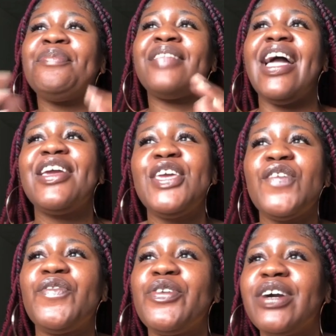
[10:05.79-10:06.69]
Thank you
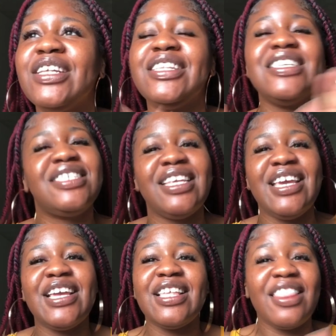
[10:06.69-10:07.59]
for
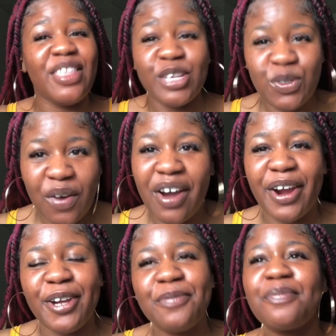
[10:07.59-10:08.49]
listening this
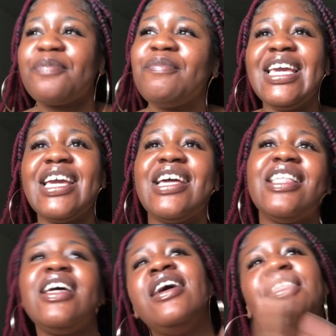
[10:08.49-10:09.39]
far.
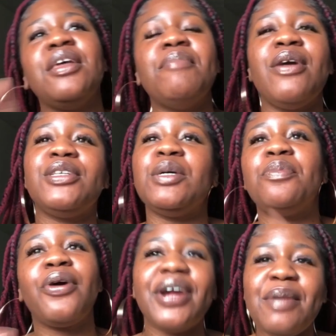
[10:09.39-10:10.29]
And the most
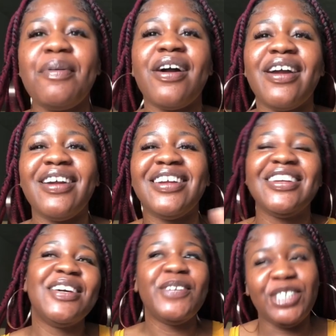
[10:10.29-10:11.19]
important part,
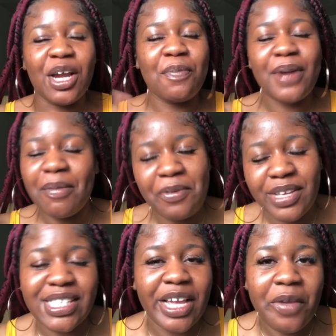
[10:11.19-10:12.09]
which y'all probably want
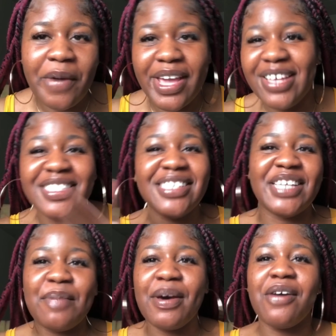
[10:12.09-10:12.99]
to see anyway, is a
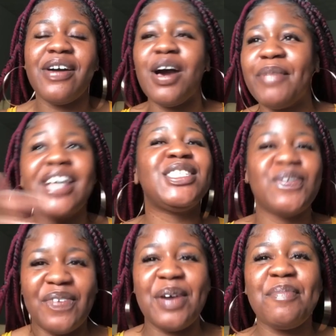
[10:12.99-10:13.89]
demo. That's the
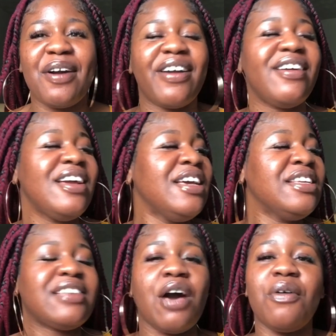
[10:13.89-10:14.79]
fun part.
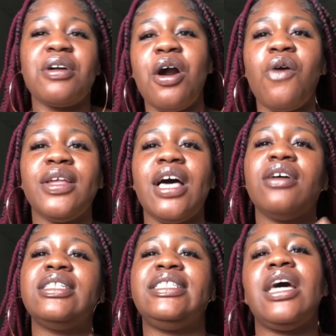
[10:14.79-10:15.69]
So I will go and
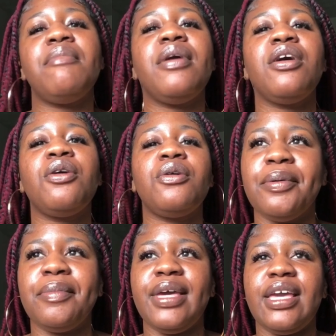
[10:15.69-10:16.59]
I'll
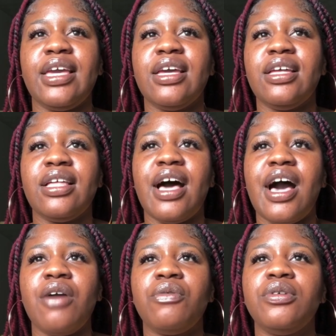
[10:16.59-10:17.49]
demo, and
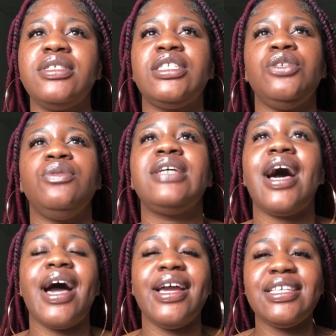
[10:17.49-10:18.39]
I will see you
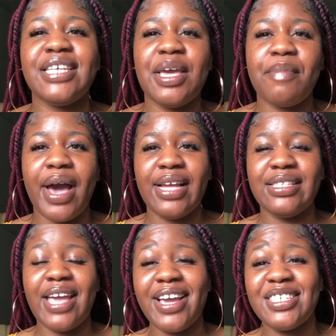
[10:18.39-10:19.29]
guys in my
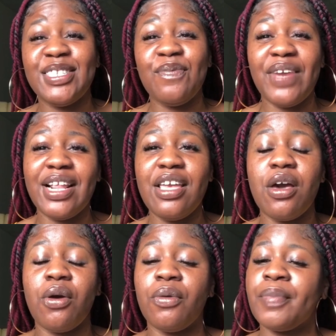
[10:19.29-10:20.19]
next
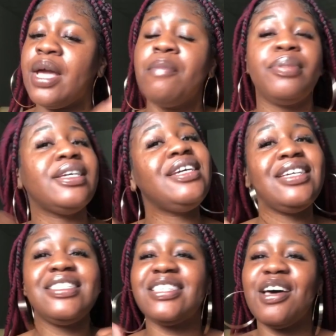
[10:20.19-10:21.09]
video.
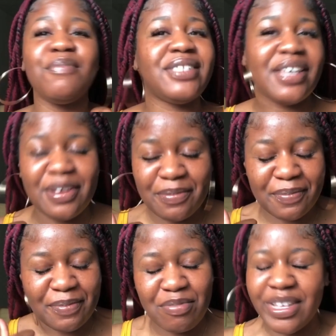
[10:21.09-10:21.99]
Please thumbs up,
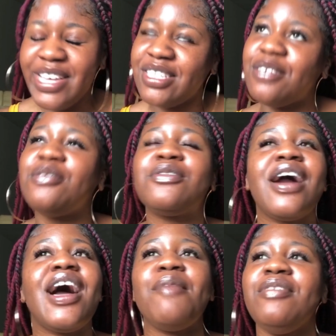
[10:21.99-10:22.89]
please
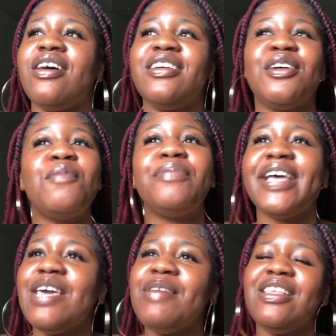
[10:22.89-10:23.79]
subscribe, y'all. Don't
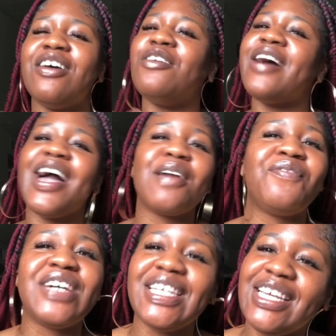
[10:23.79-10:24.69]
play me, don't act
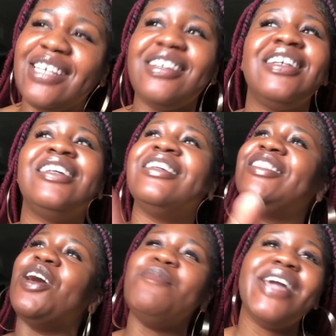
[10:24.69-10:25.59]
funny.
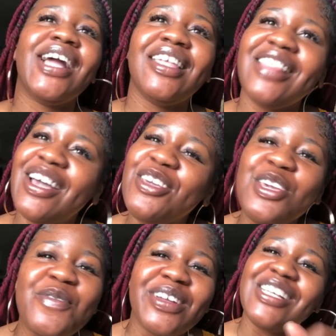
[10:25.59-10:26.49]
Don't be acting like you
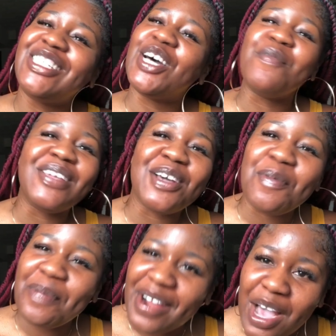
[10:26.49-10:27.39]
don't want to show me no
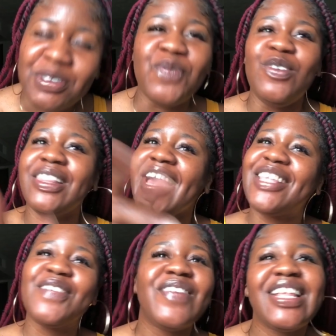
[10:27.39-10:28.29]
props. If you like
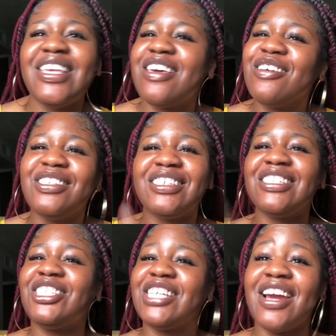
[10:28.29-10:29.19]
the video,
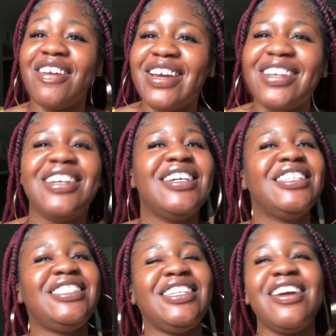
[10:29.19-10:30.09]
just share it.
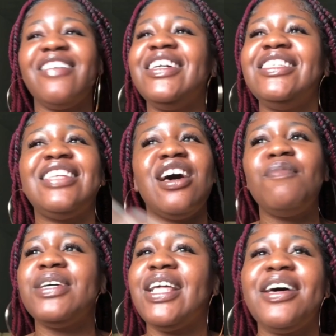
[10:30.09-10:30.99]
Share it,
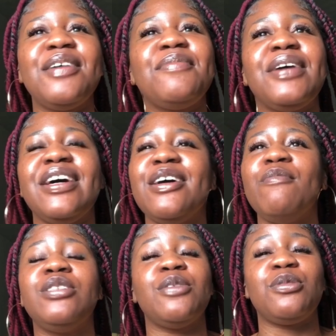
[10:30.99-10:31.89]
thumb it
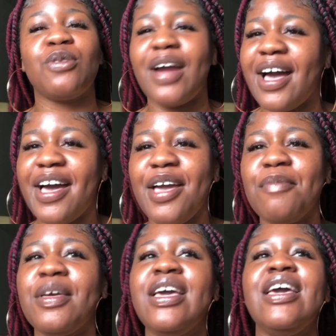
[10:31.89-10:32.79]
up, subscribe,
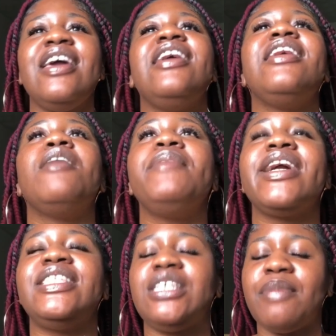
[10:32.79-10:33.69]
and help me
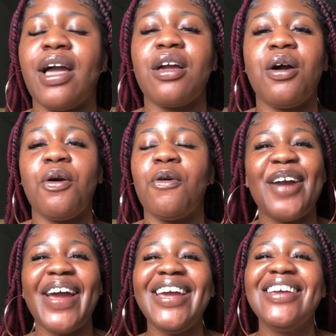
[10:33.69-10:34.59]
get to my goal. All
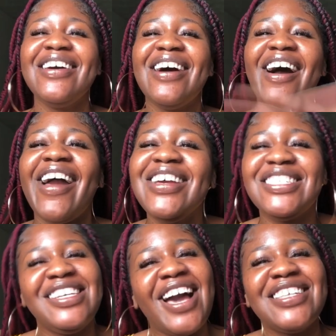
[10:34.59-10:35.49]
right? All right,
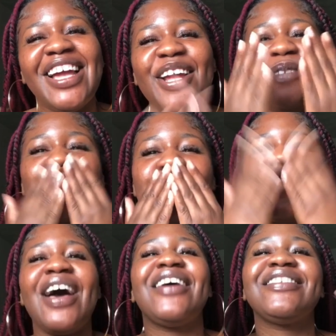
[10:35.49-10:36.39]
see you guys later. Mwah.